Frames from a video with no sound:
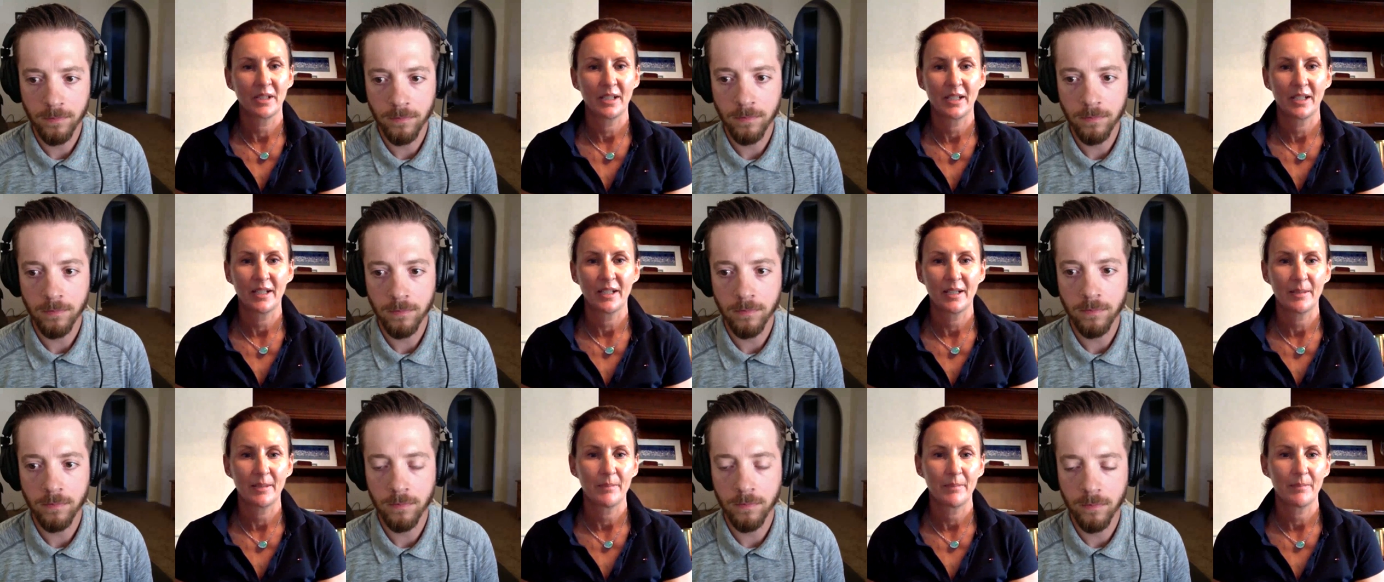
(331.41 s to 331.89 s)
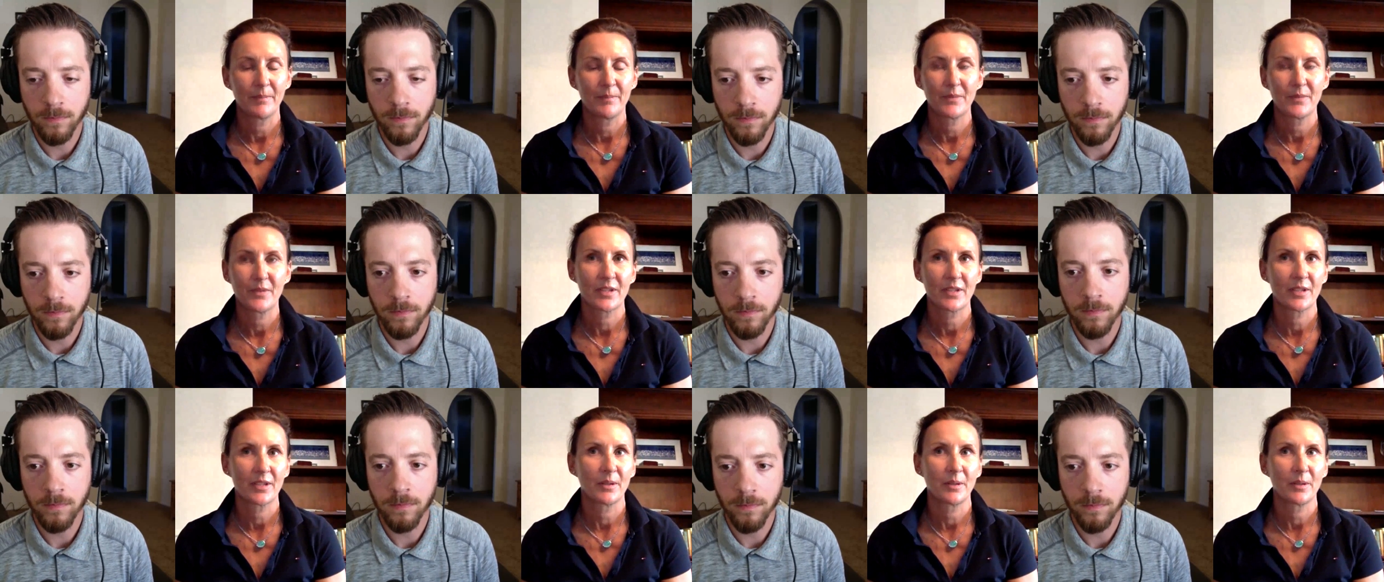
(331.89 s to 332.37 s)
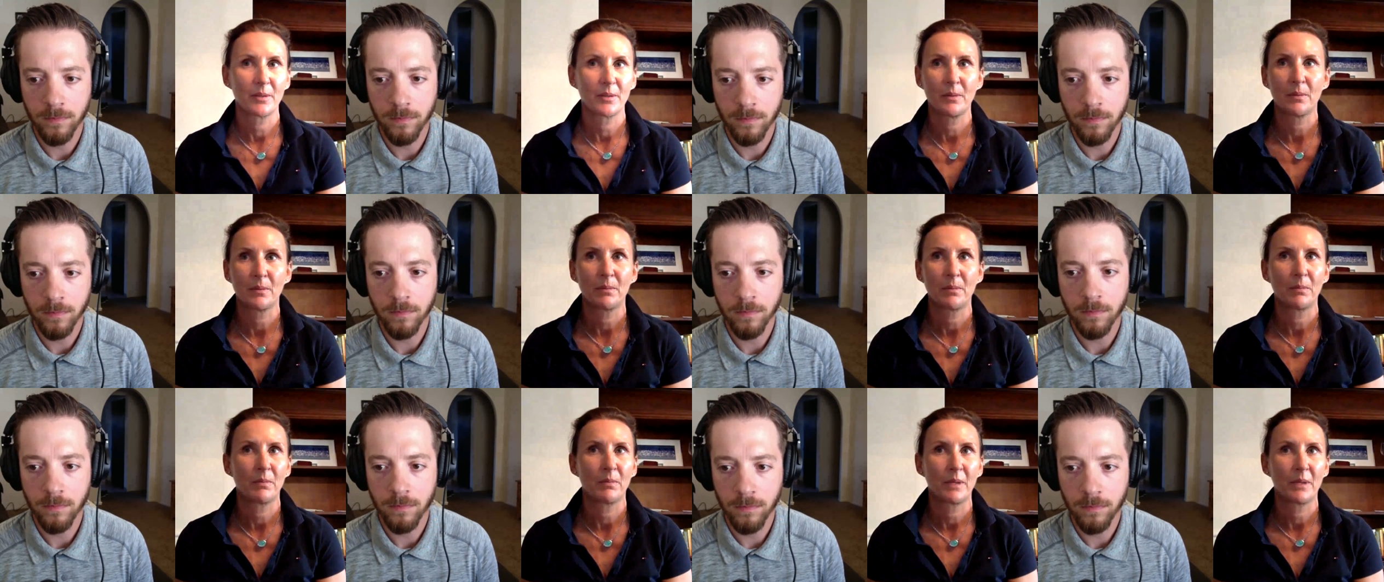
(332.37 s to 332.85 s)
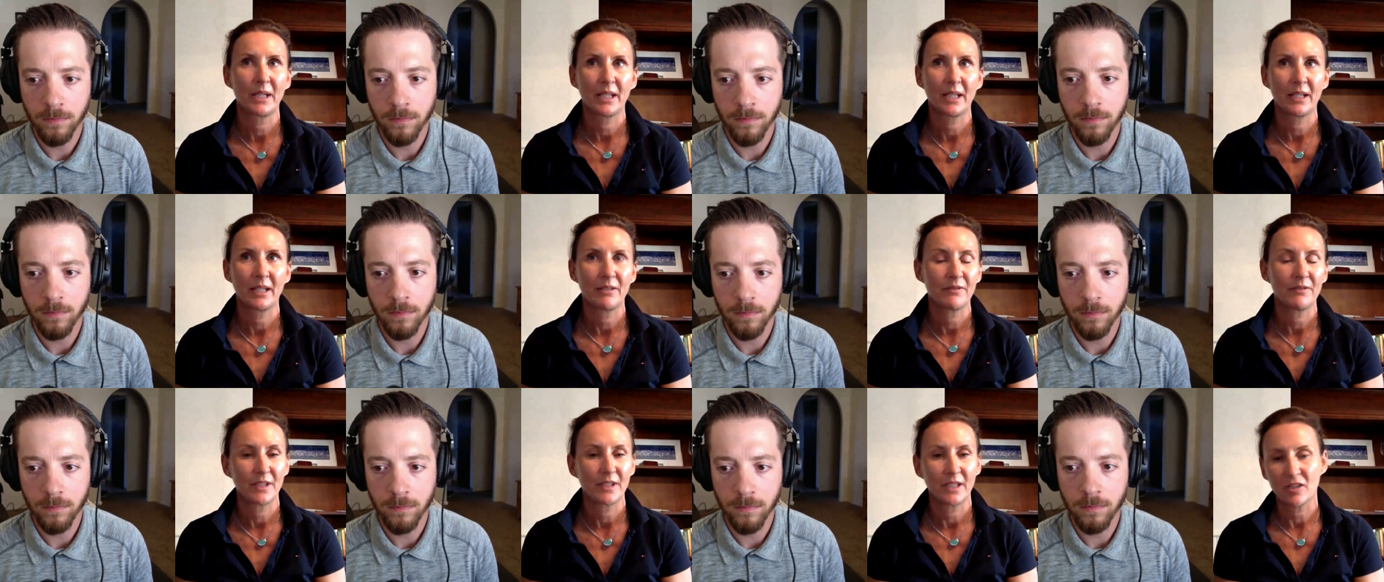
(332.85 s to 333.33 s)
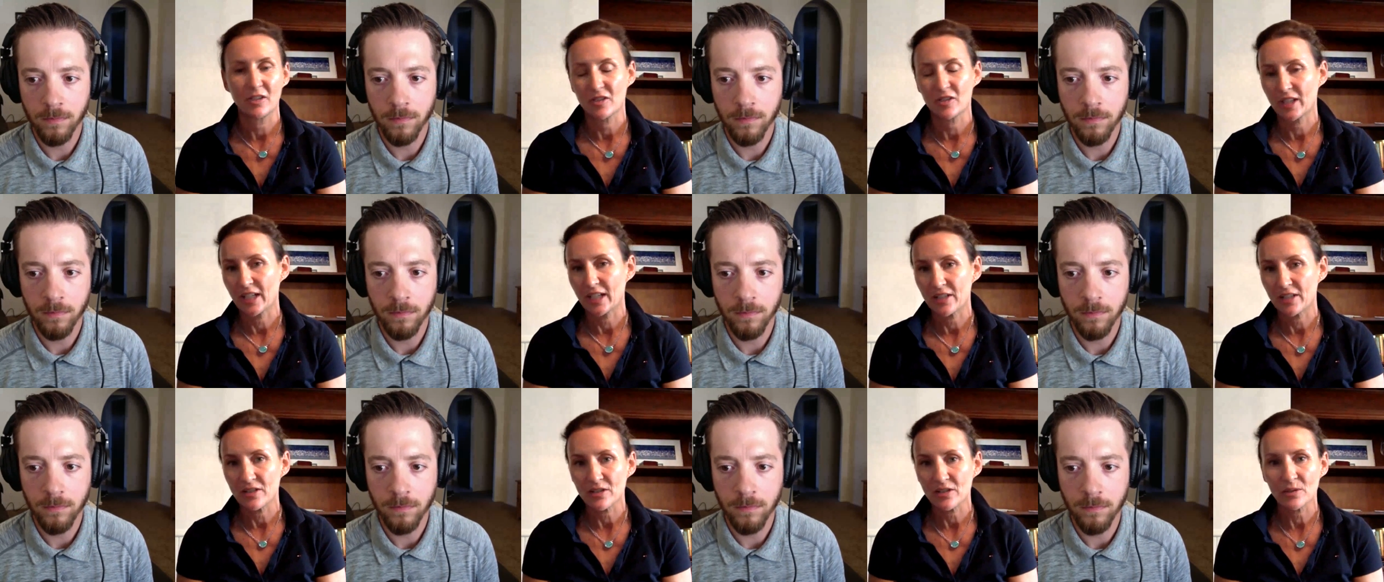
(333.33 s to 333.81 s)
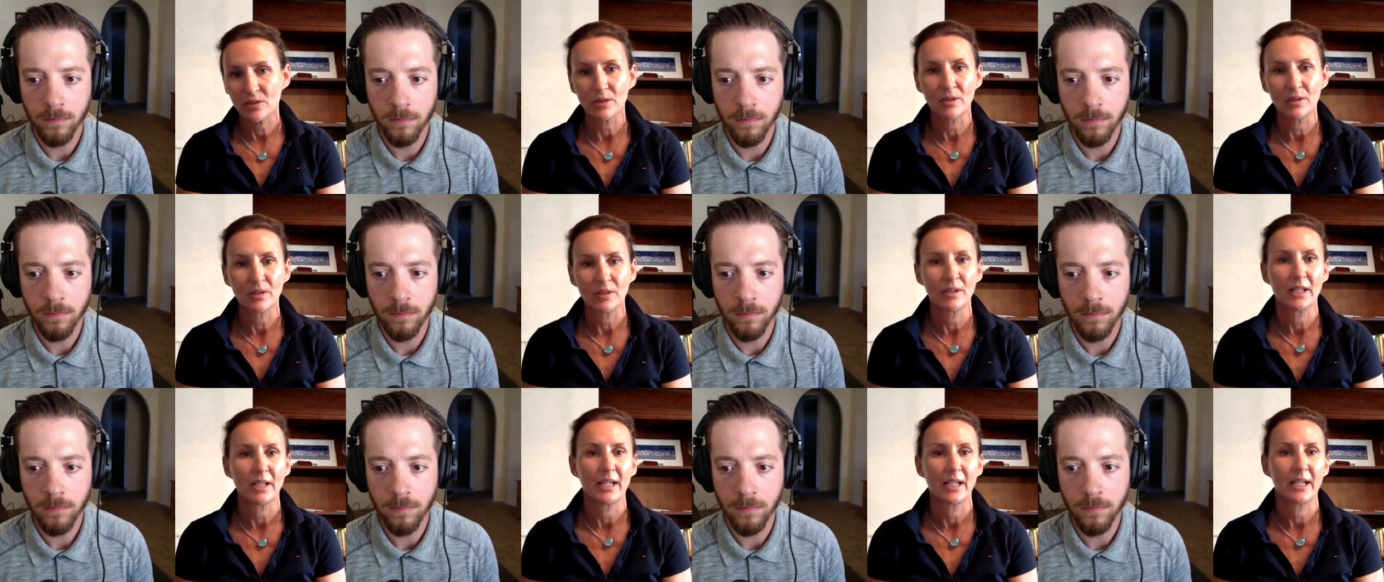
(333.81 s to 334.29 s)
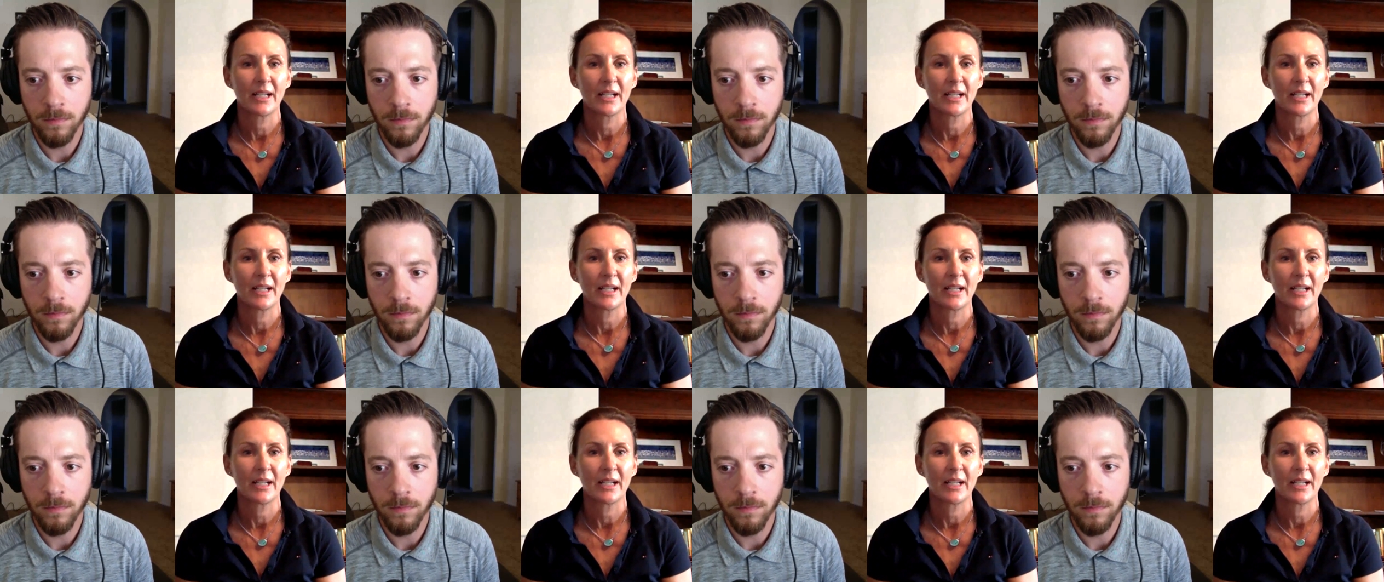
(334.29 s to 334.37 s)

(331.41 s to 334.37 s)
Speaker 1: Um, so when I finished high school,